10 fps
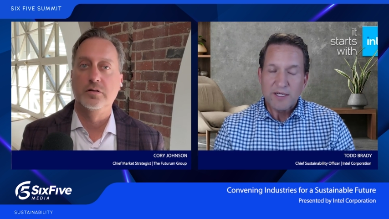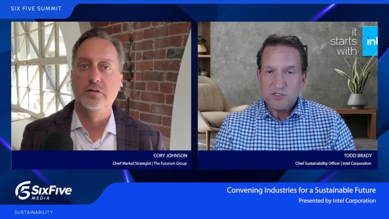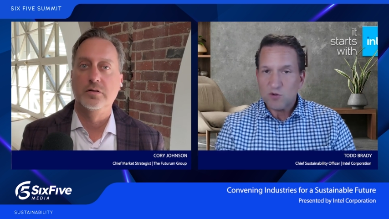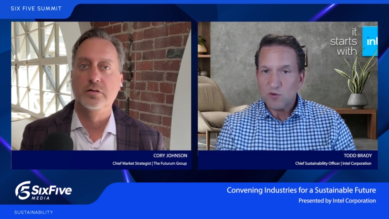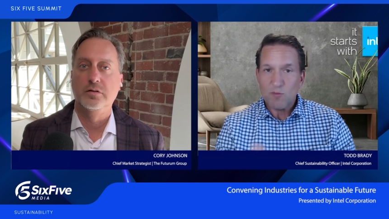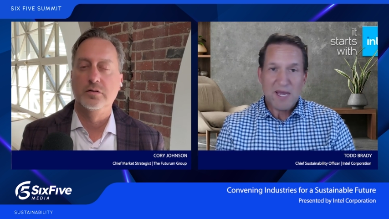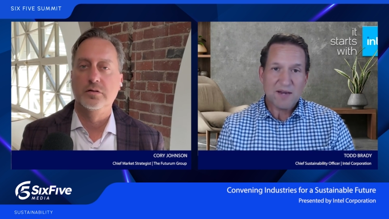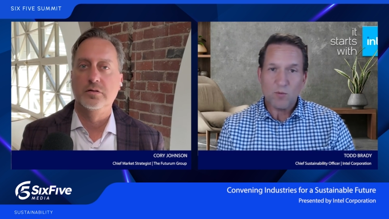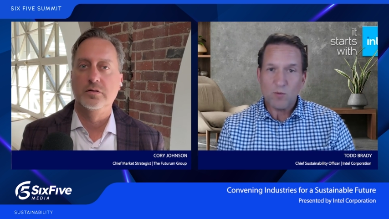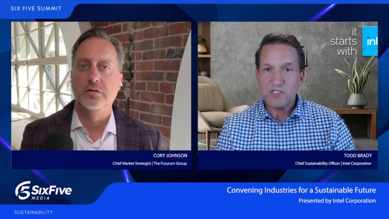Speaker 1: So no
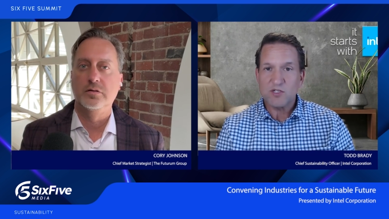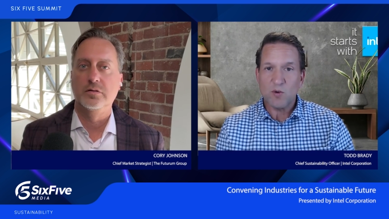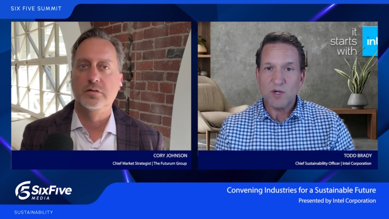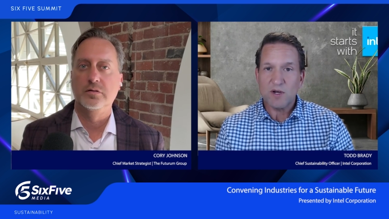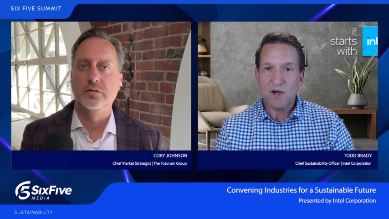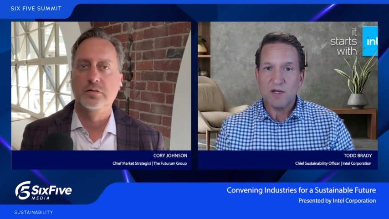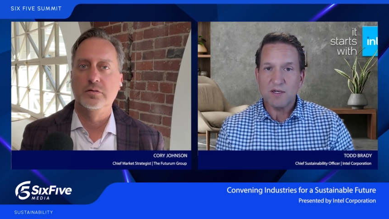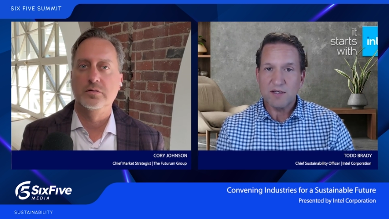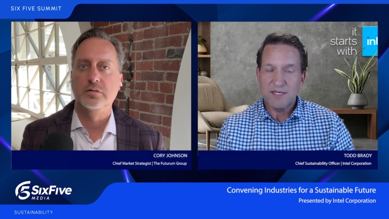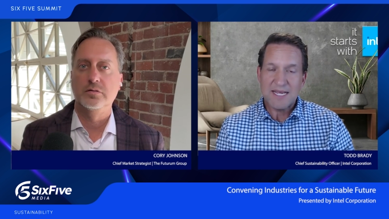matter what's going
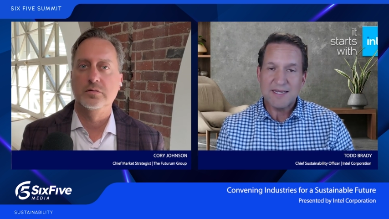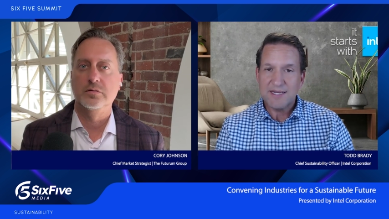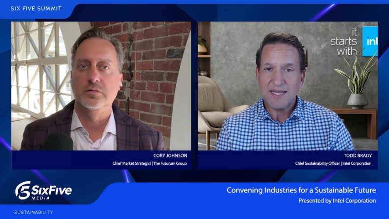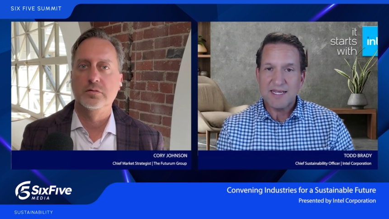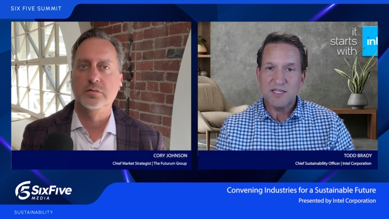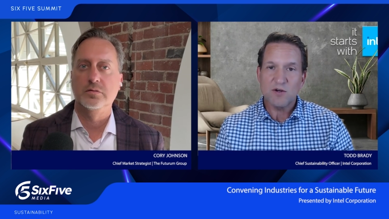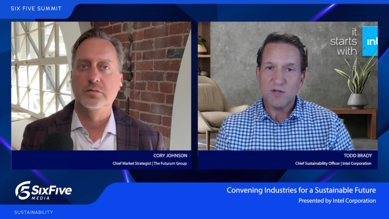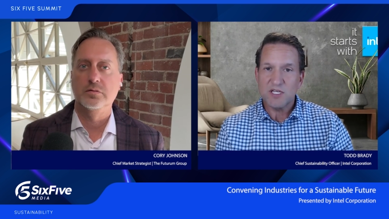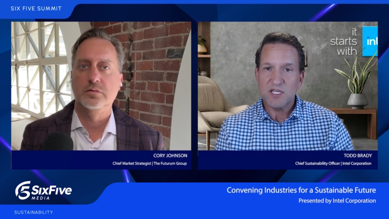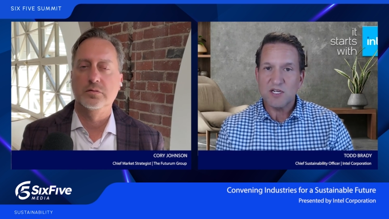on day to day,
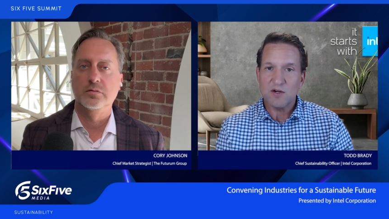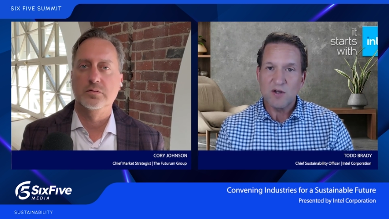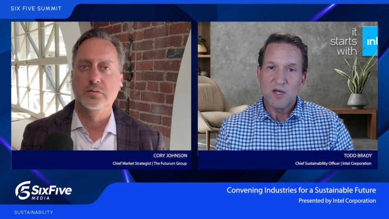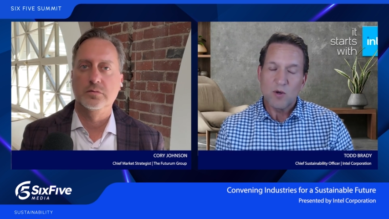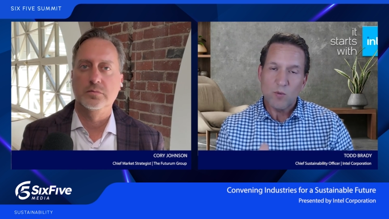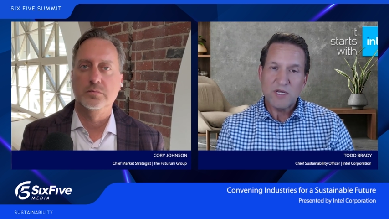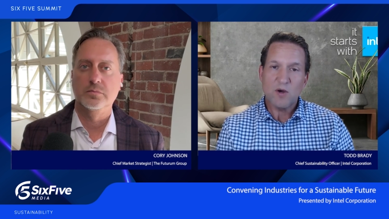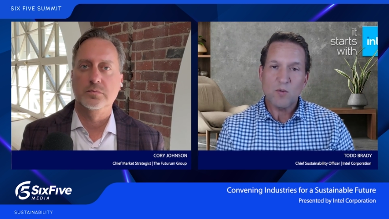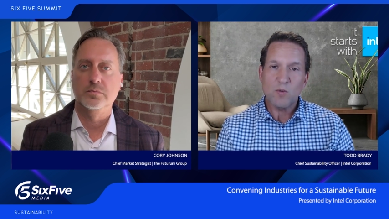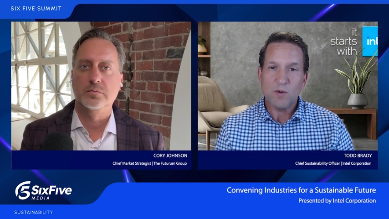year to year, we
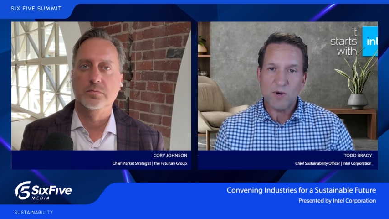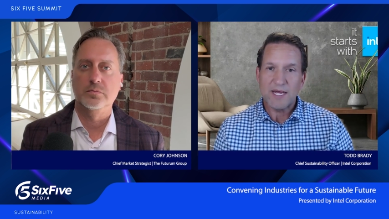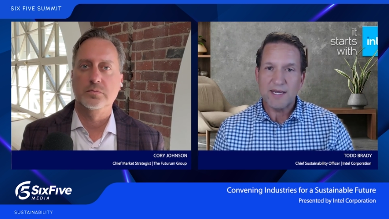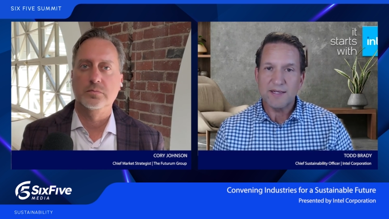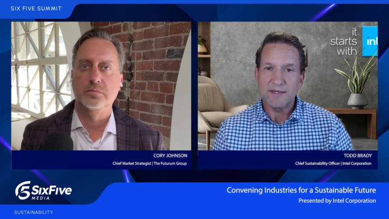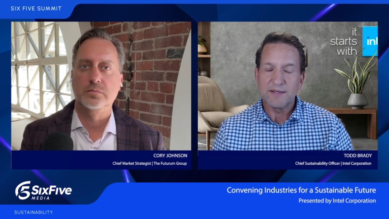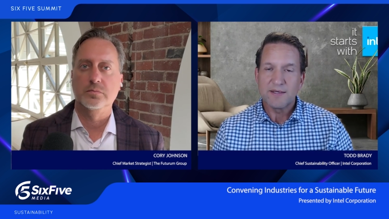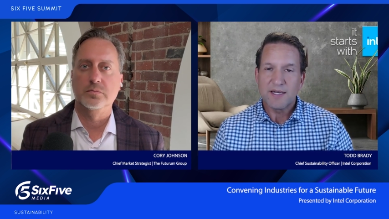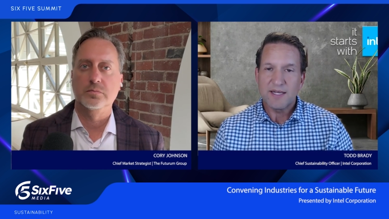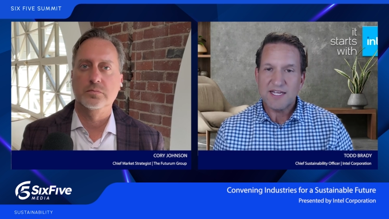know where we're headed.
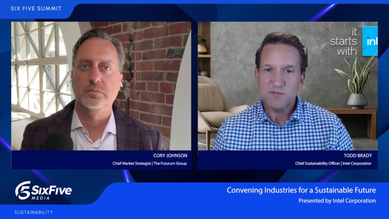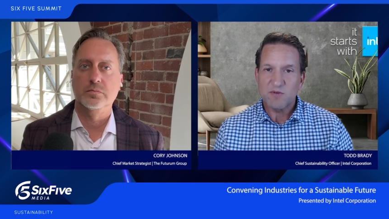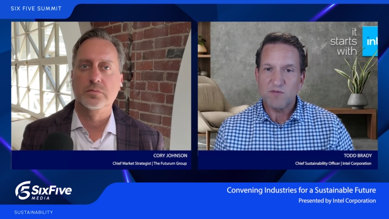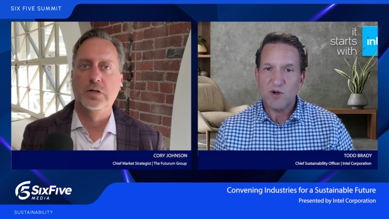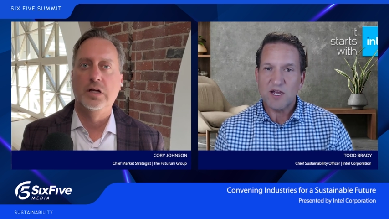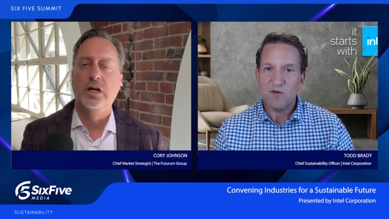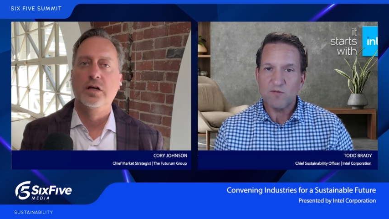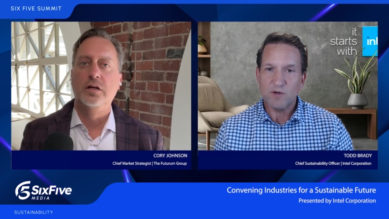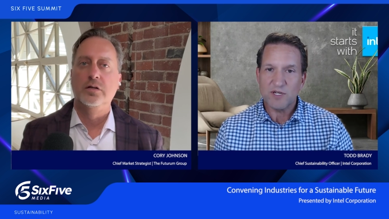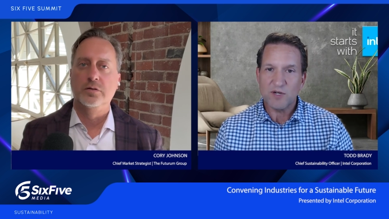And that's been very
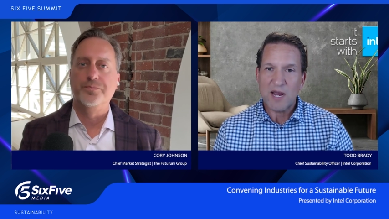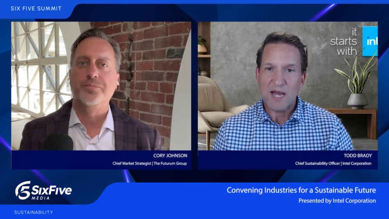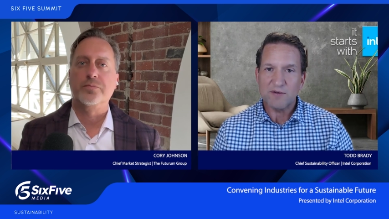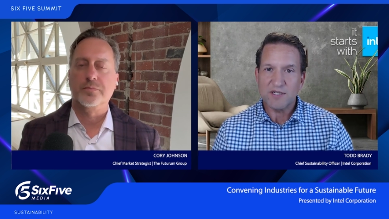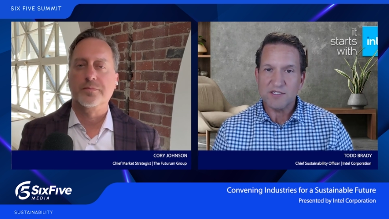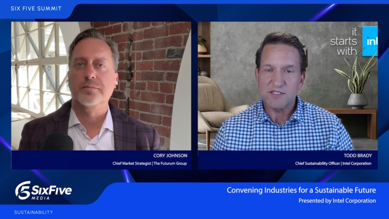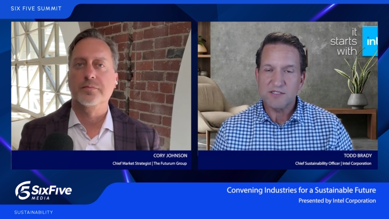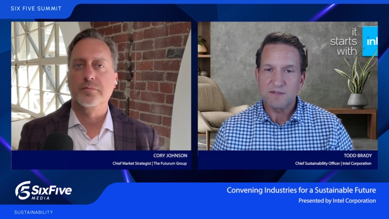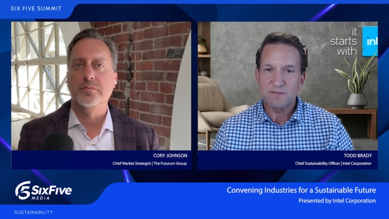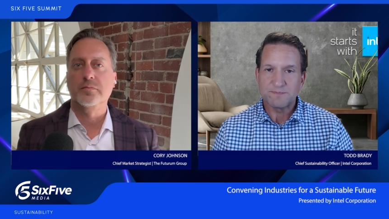helpful
Speaker 2: in grounding
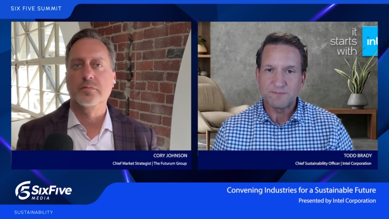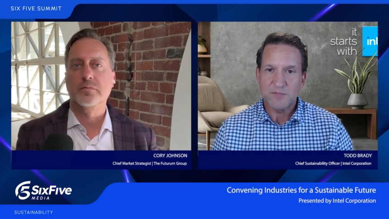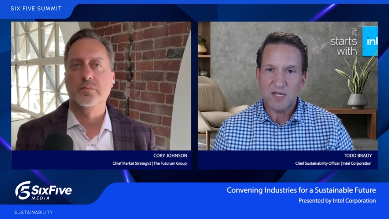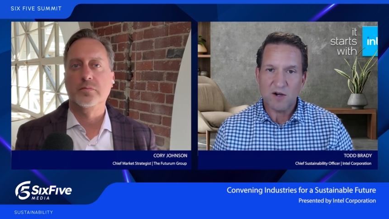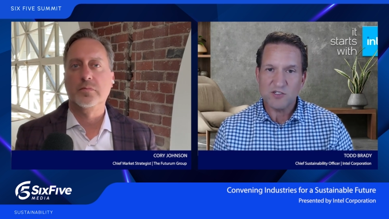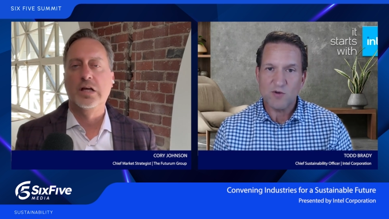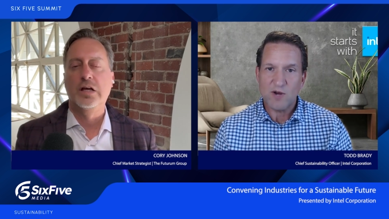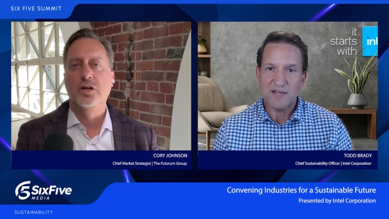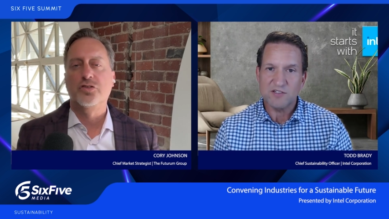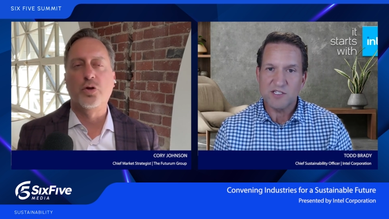us in our
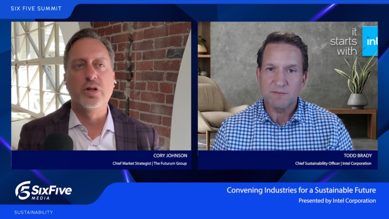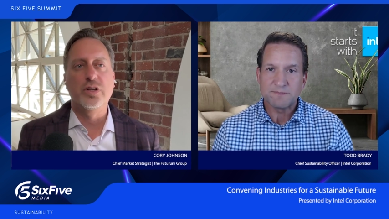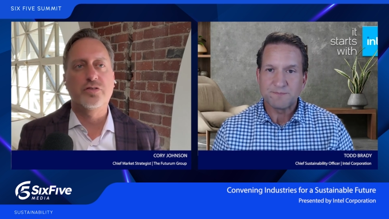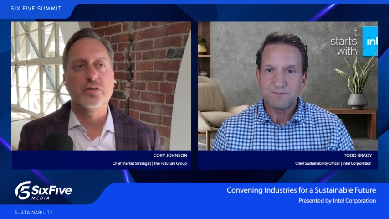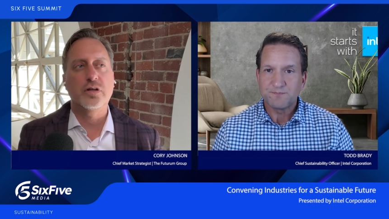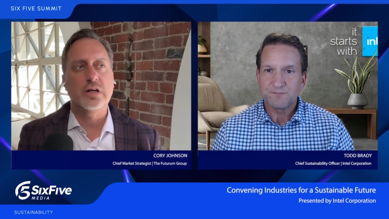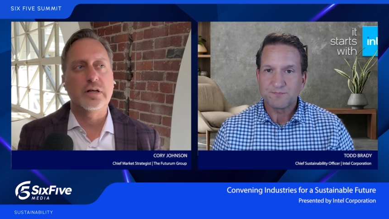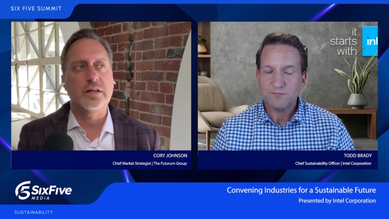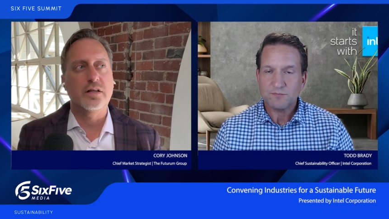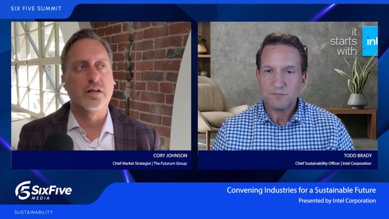strategy. So let's,
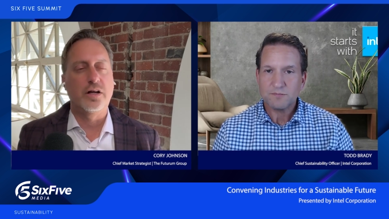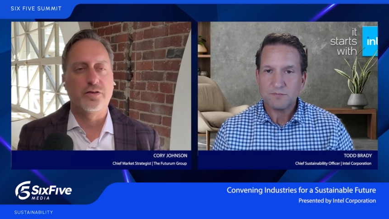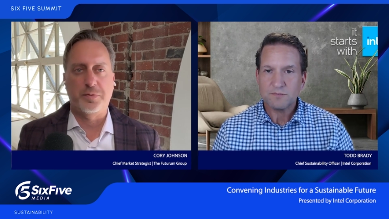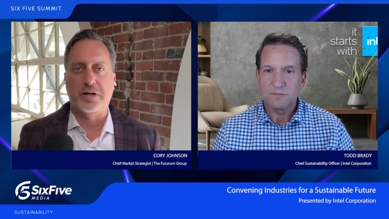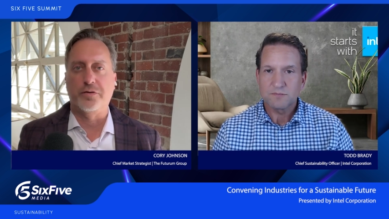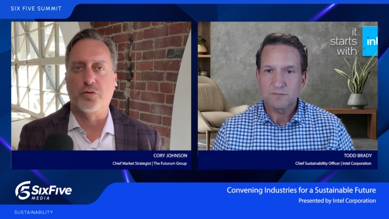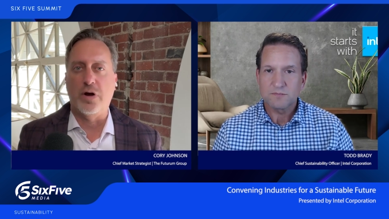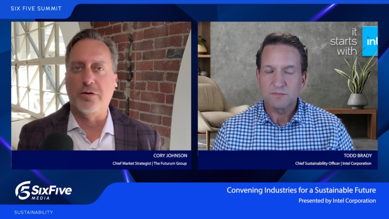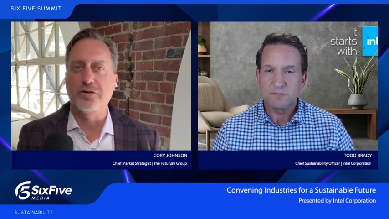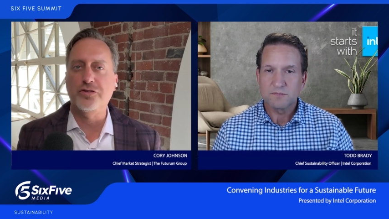uh, speaking of
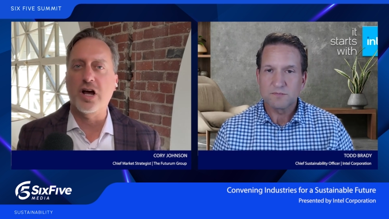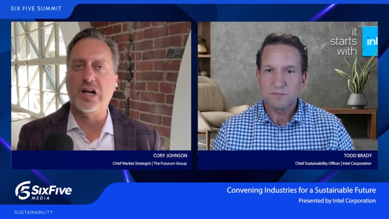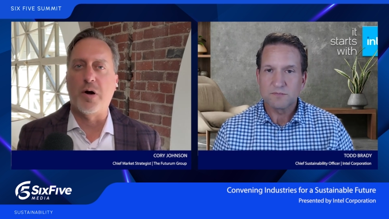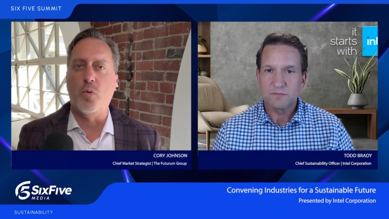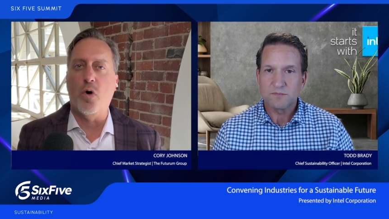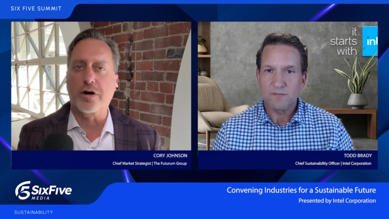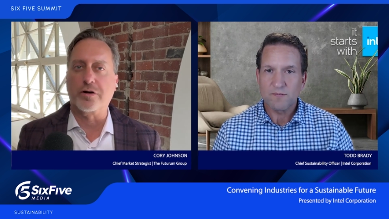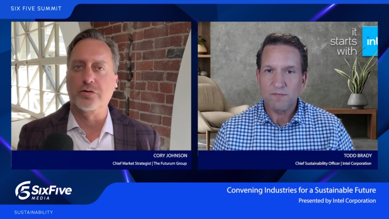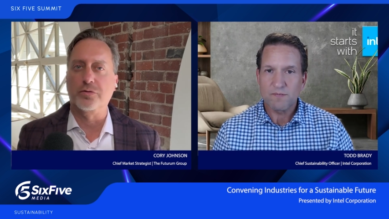ground, let's talk about water.